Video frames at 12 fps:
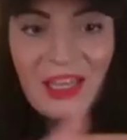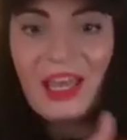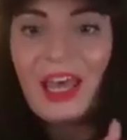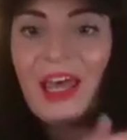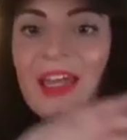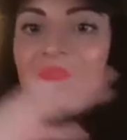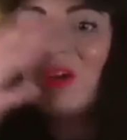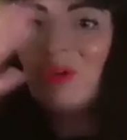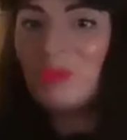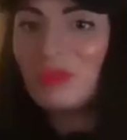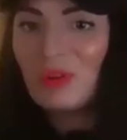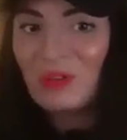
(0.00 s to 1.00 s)
And
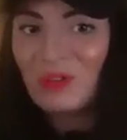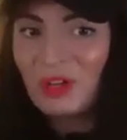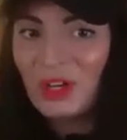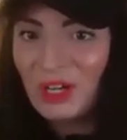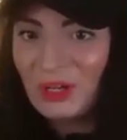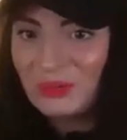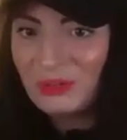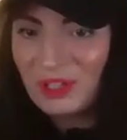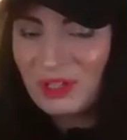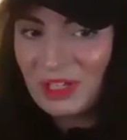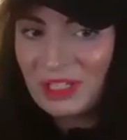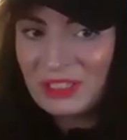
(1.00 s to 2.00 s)
then we've got the
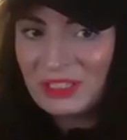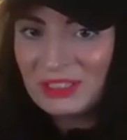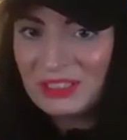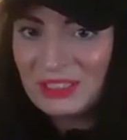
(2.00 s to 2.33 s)
closing event.